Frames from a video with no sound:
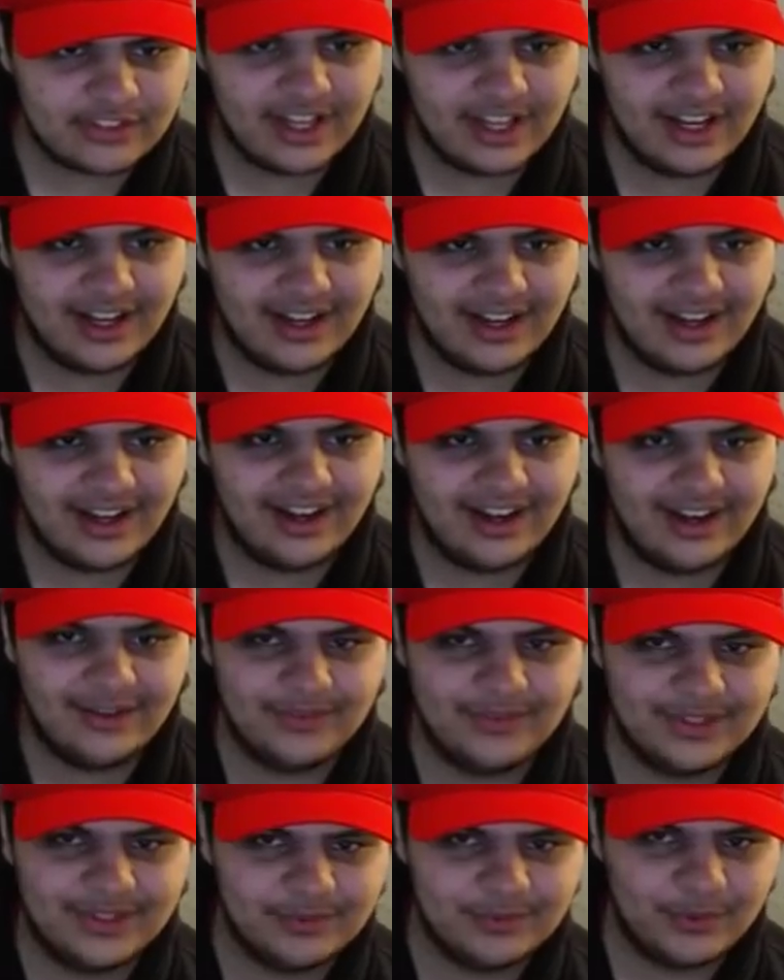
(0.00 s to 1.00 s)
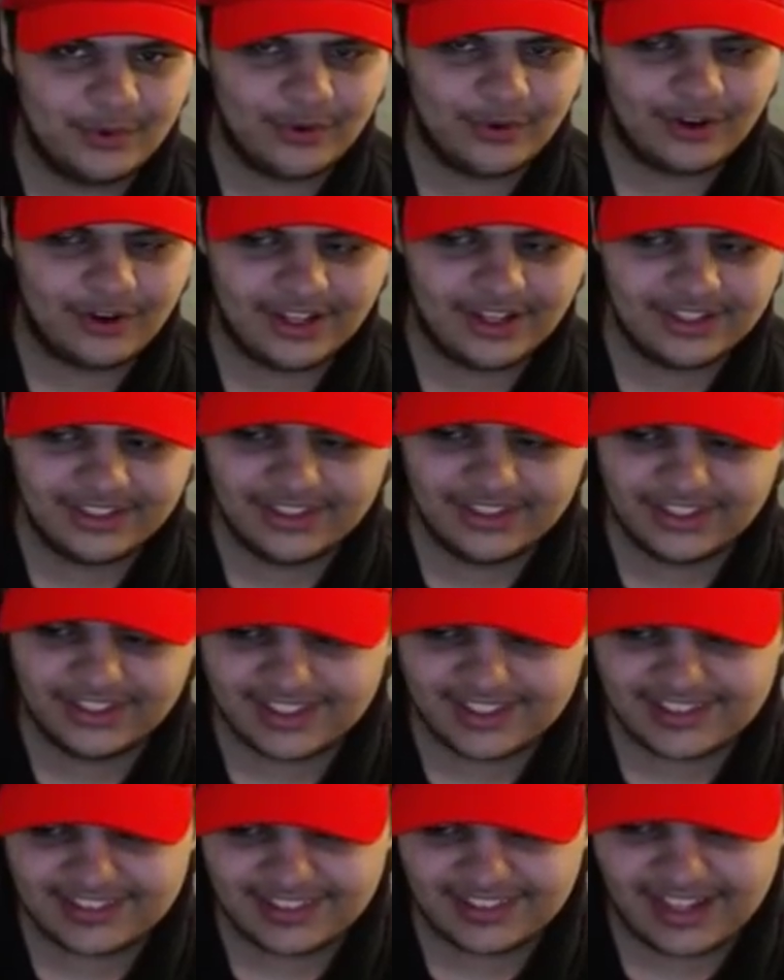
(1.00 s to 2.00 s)
Ha ha ha, what a moron. Look
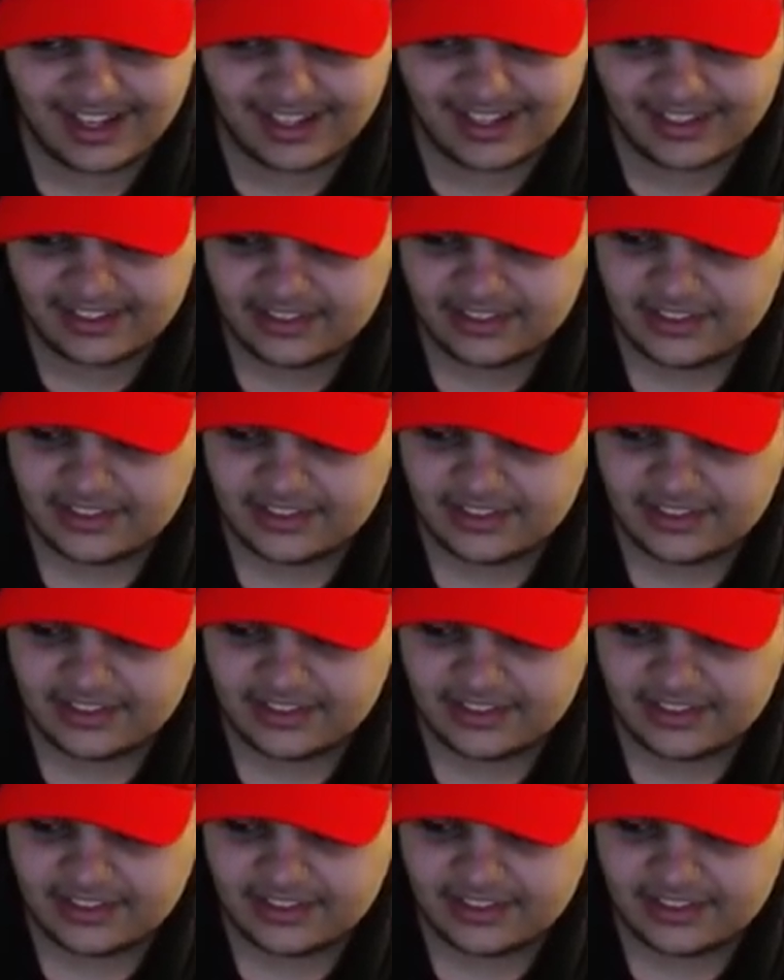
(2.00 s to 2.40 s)
at this guy.